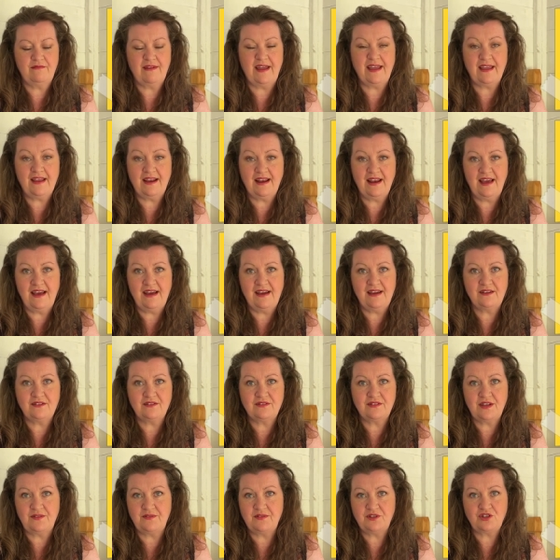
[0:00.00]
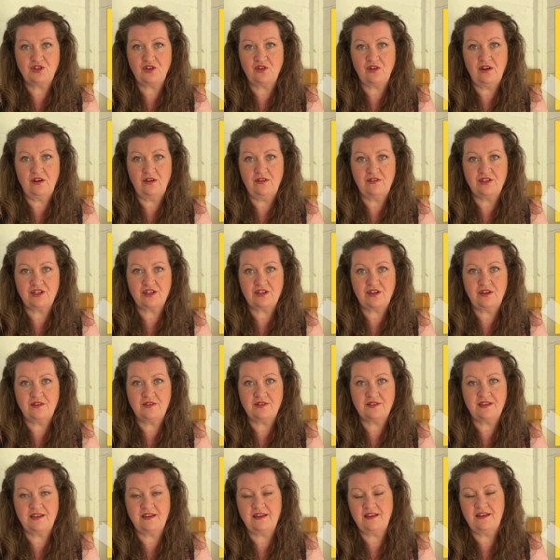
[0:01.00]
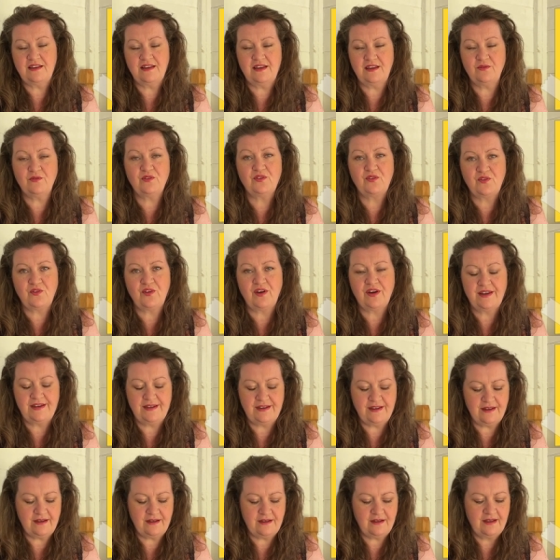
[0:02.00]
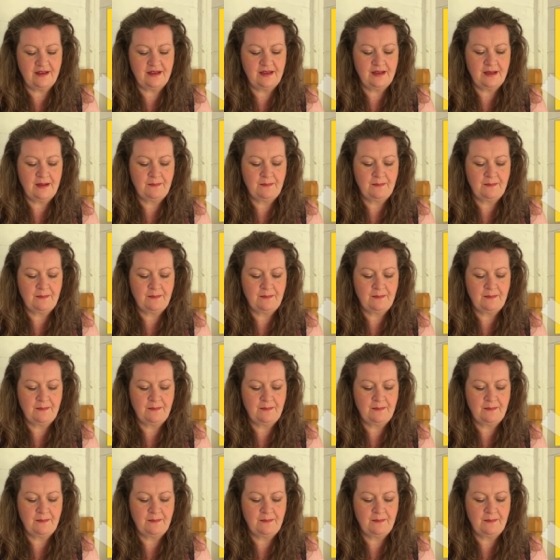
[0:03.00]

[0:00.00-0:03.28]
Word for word: rain cloud, Terry's chocolate orange cozy, it would find it.